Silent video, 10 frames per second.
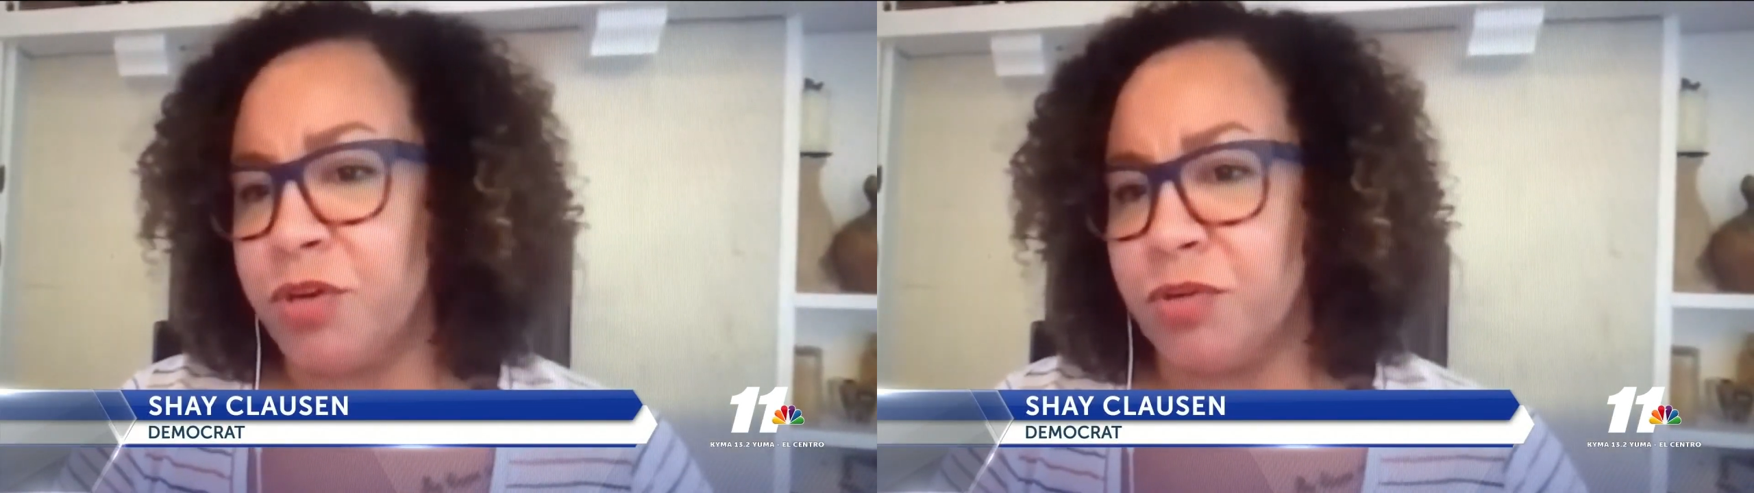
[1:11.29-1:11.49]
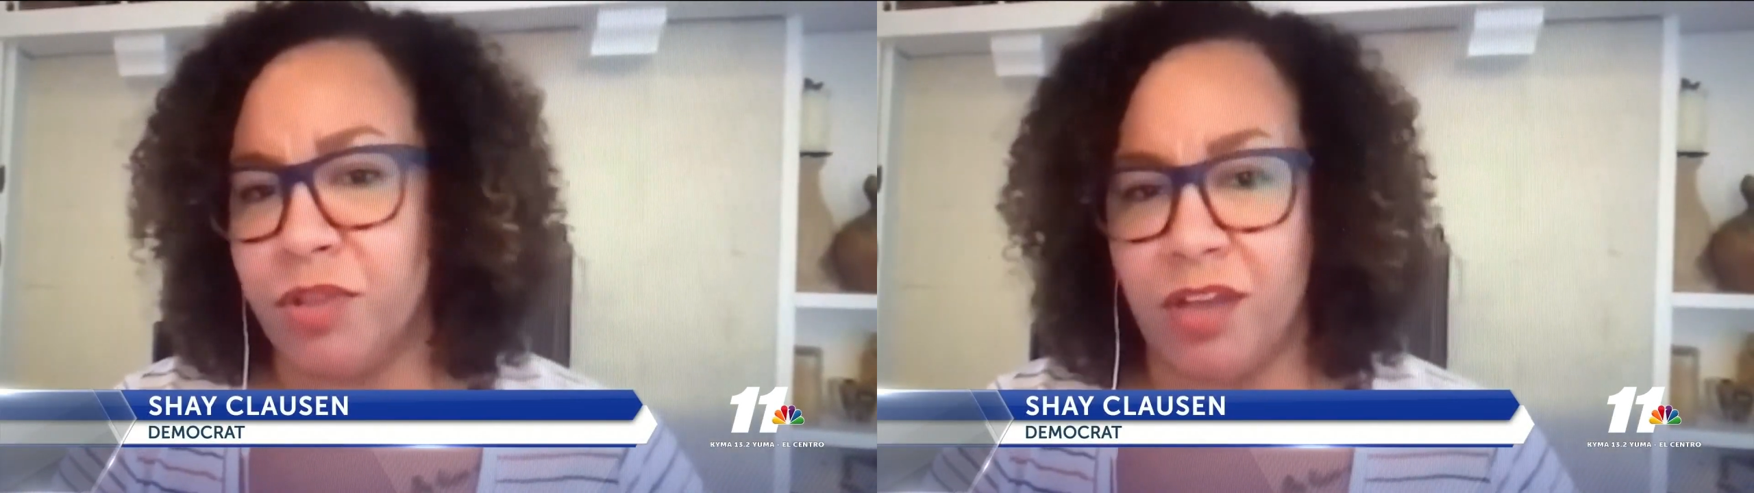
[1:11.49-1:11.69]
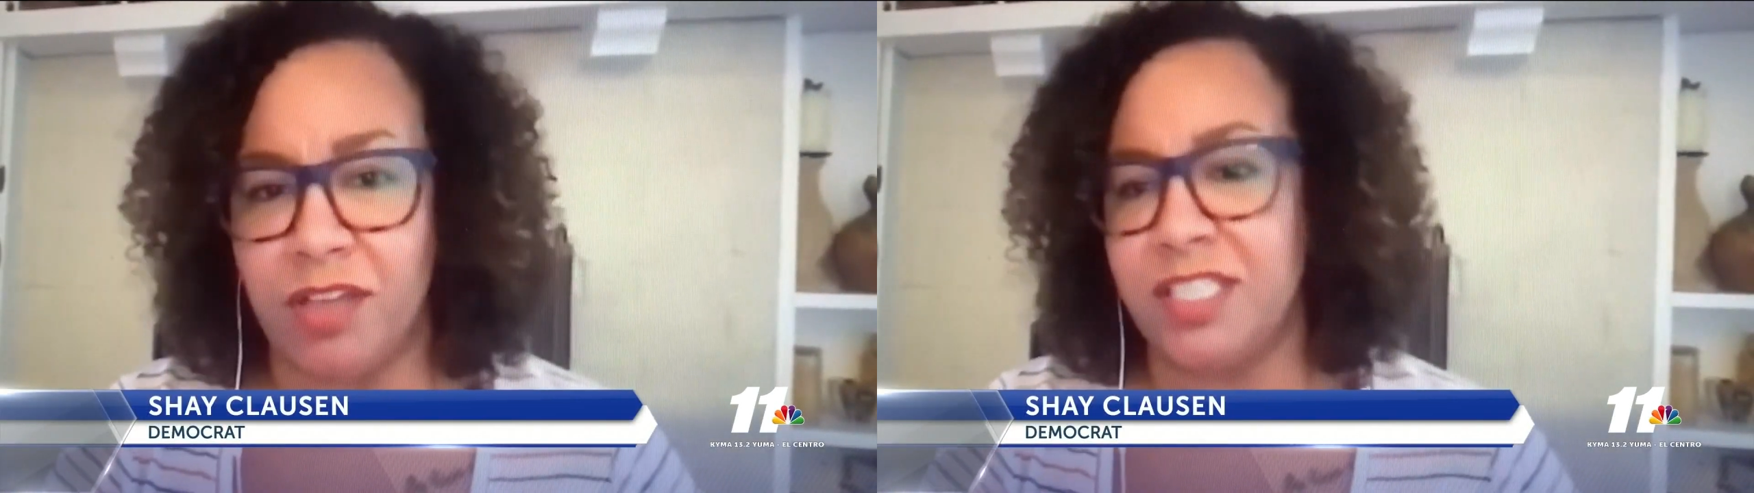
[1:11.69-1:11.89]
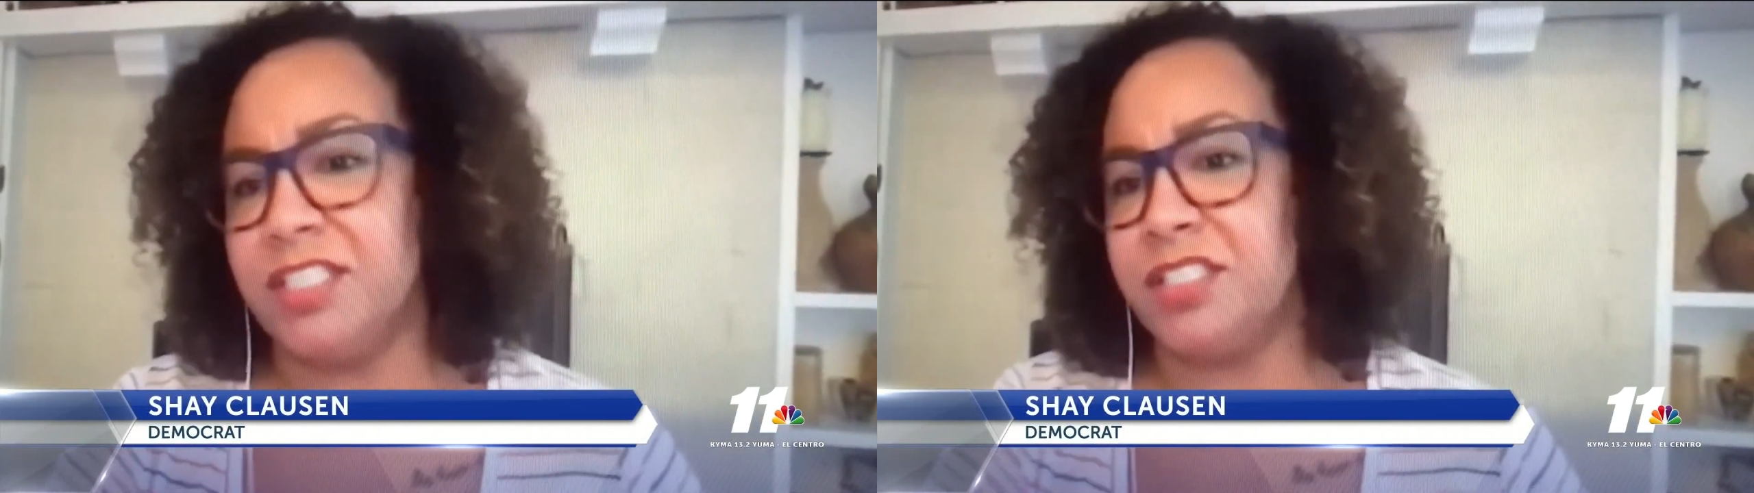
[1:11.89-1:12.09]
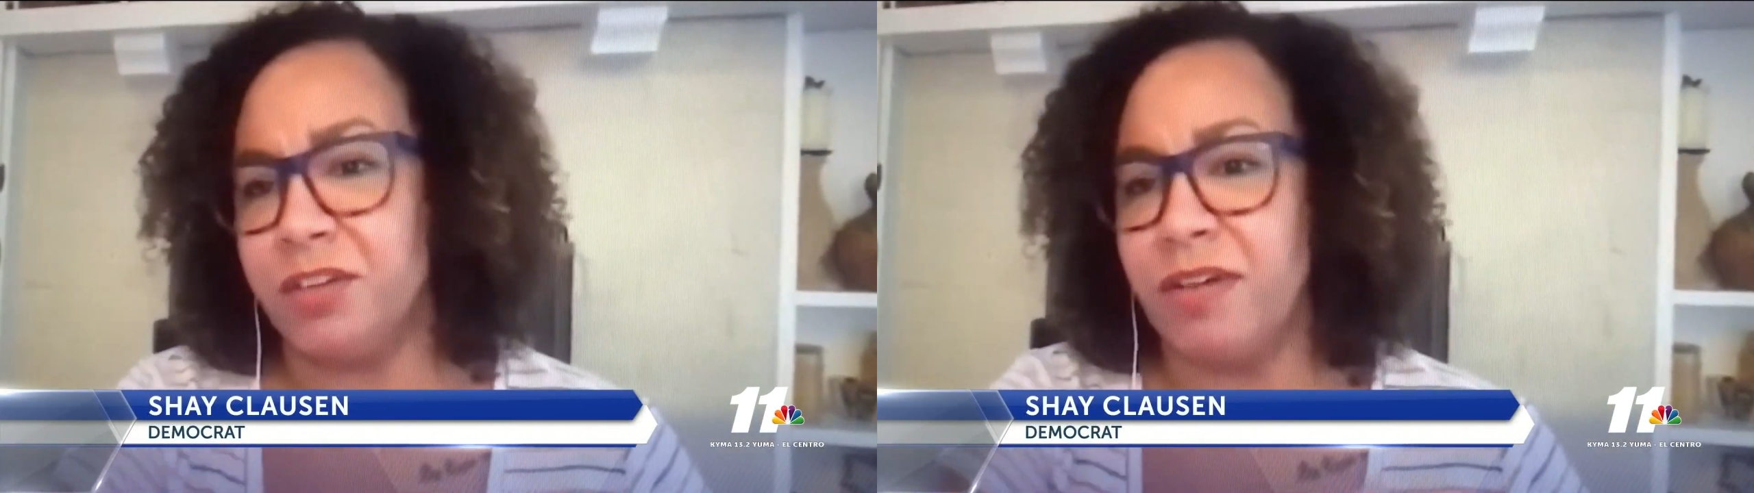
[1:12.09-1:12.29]
Crow laws that
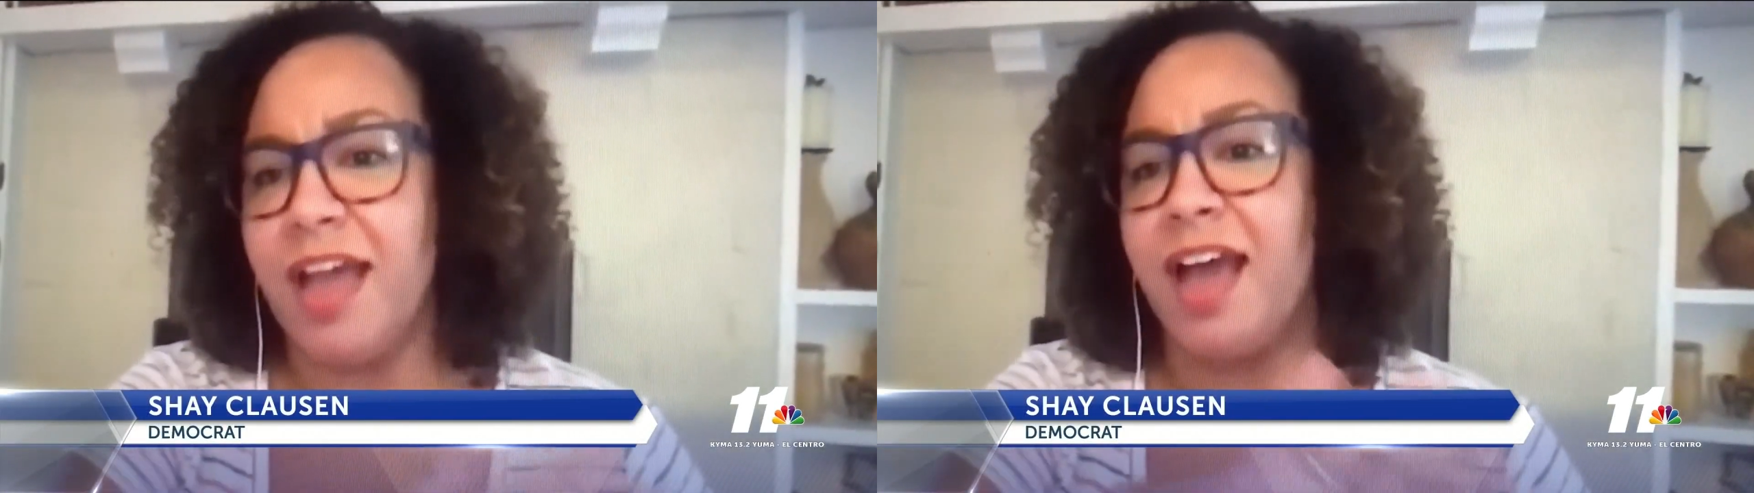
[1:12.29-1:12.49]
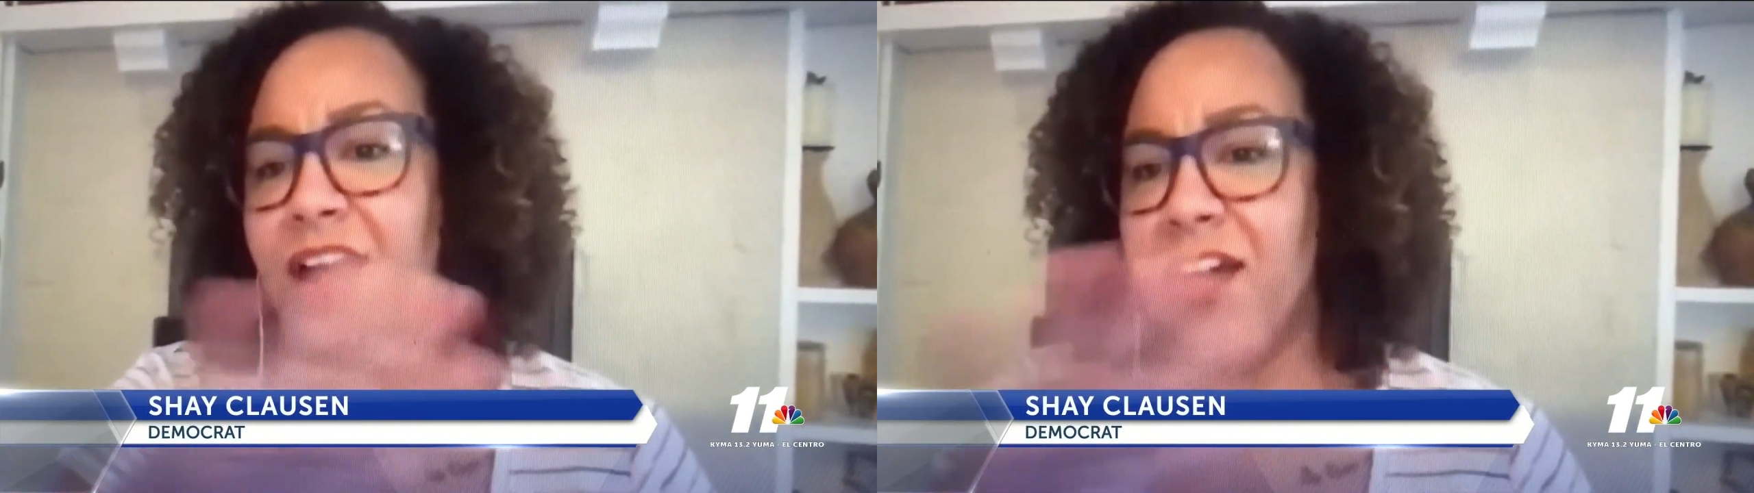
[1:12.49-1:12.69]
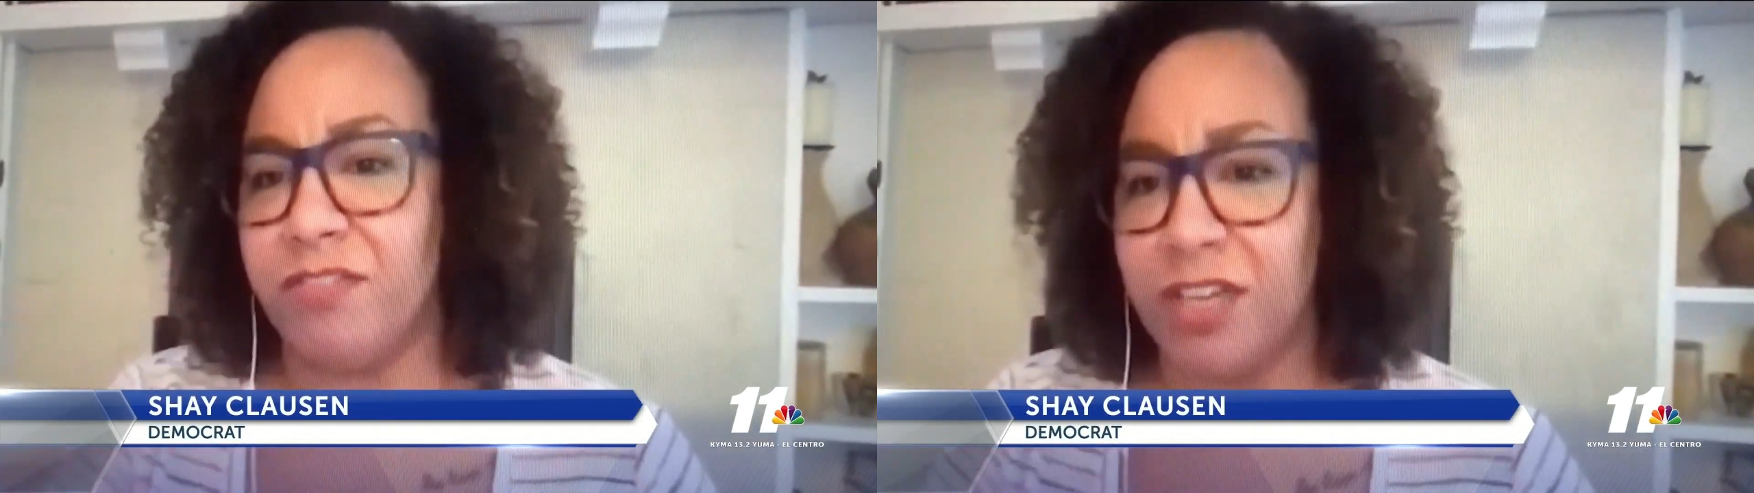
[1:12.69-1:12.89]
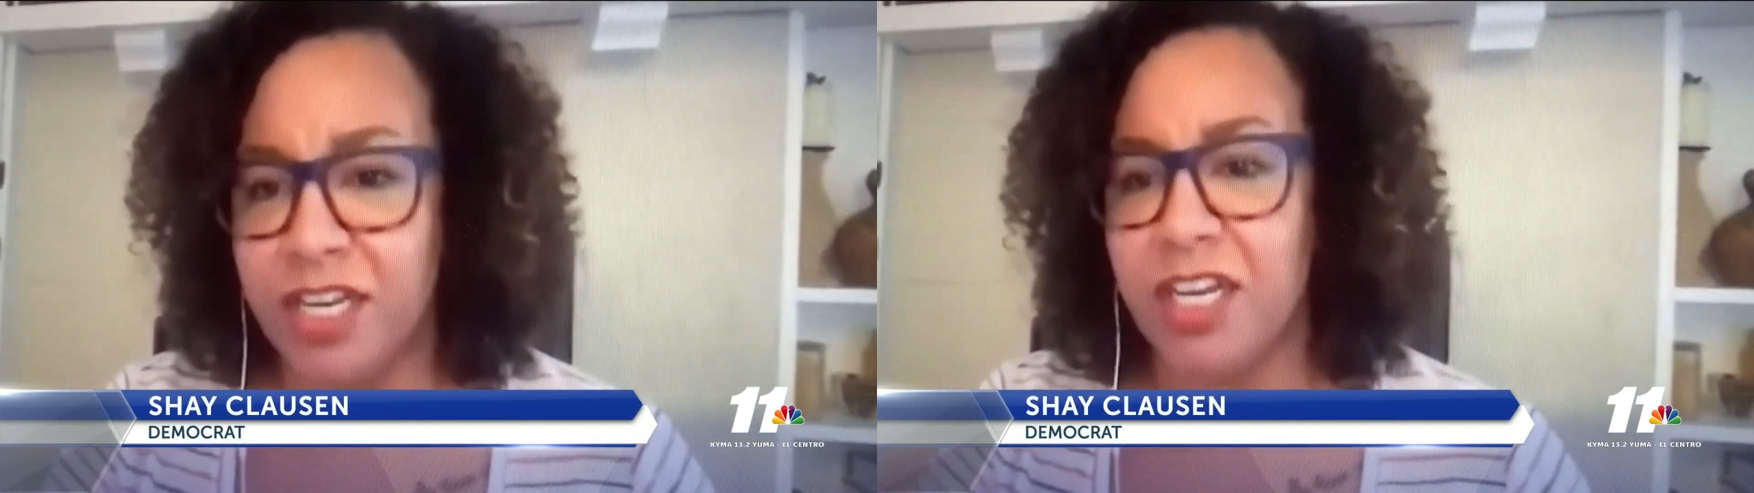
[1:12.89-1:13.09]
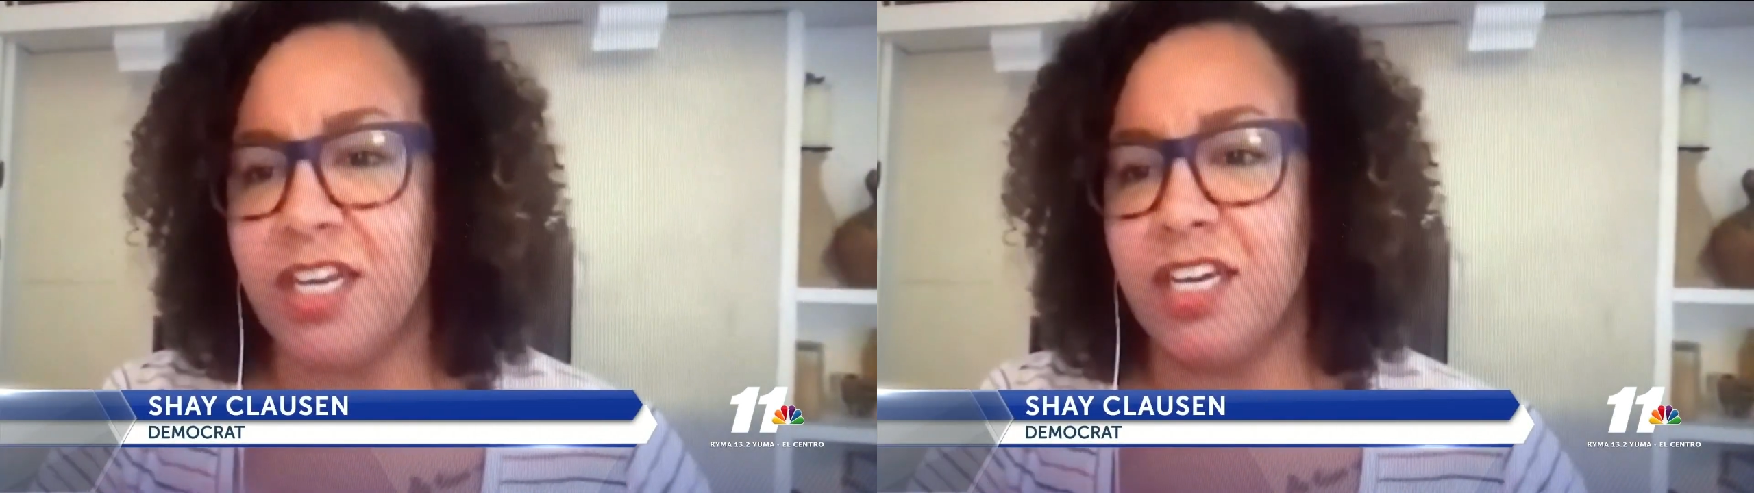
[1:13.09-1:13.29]
still have
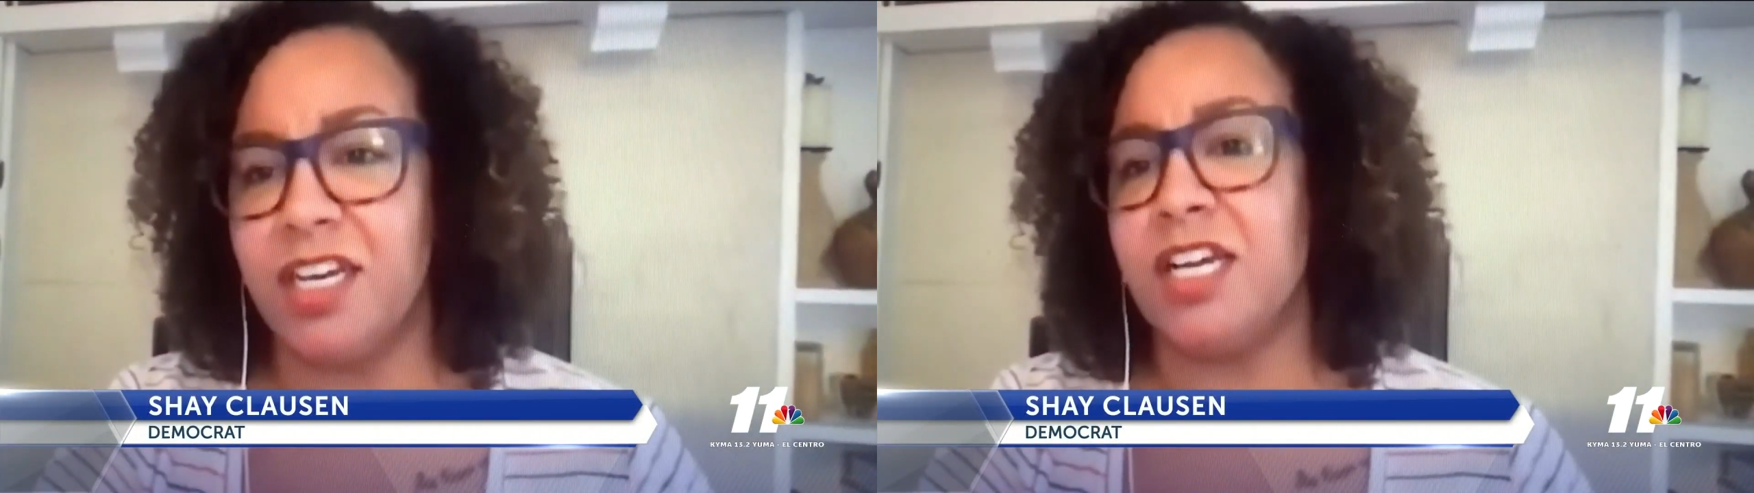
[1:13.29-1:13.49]
a,